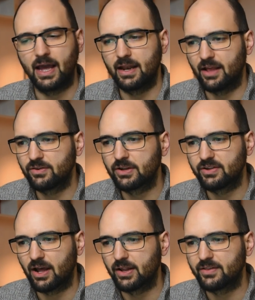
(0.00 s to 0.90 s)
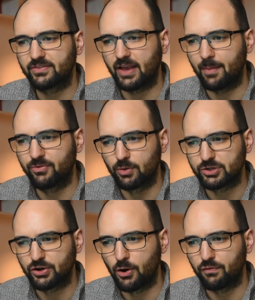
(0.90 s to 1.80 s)
And as you can tell, its
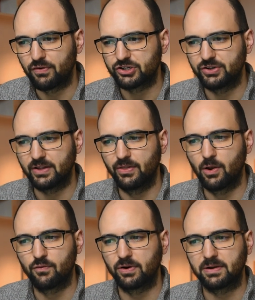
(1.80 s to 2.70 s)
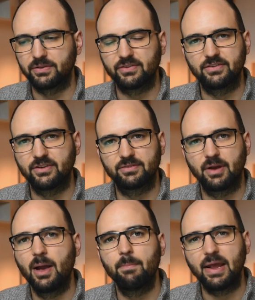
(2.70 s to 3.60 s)
absorption coefficient in the low frequencies is
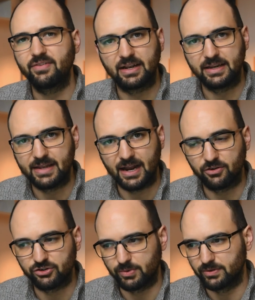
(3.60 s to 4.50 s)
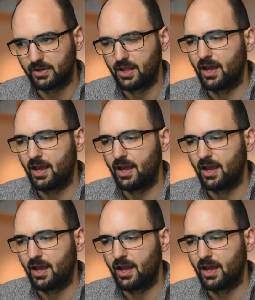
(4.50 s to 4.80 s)
basically negligible.